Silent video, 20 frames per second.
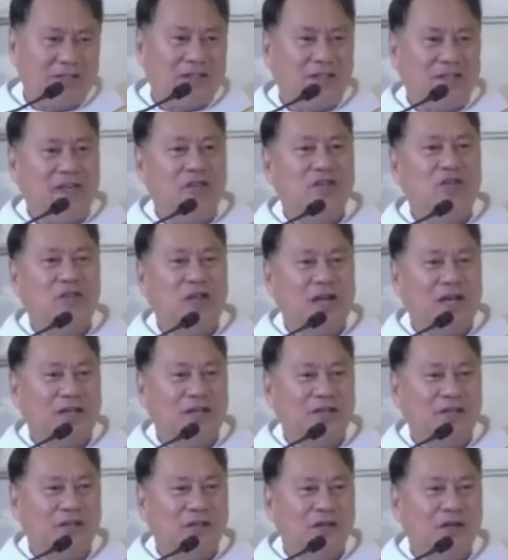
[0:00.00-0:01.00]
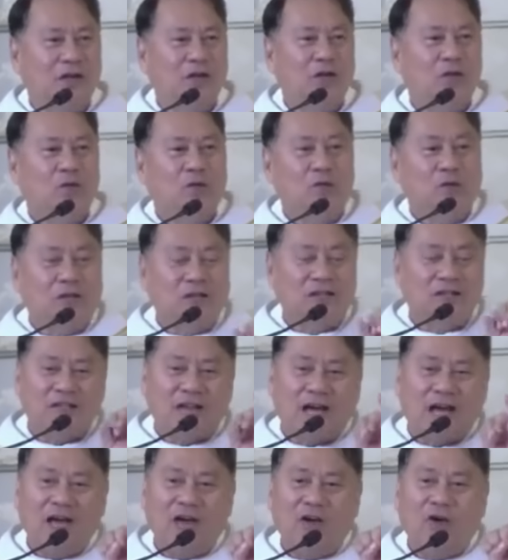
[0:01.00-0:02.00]
teach us to
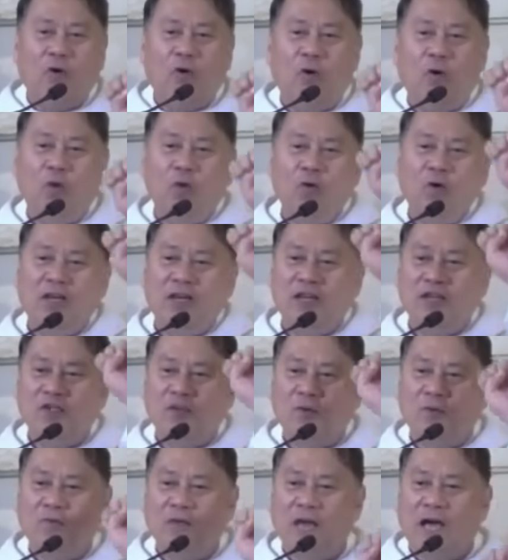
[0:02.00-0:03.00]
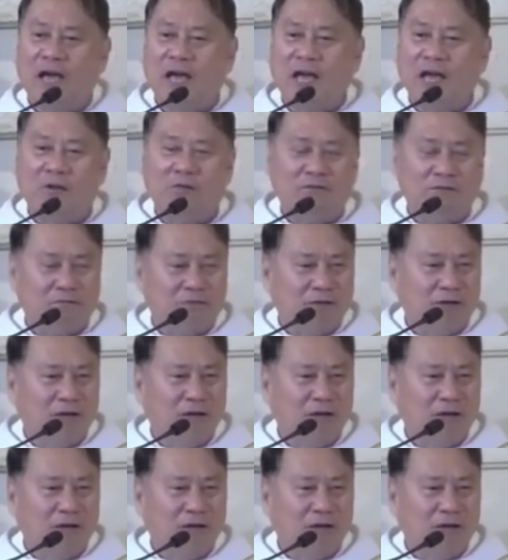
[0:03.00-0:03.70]
desire holiness of life.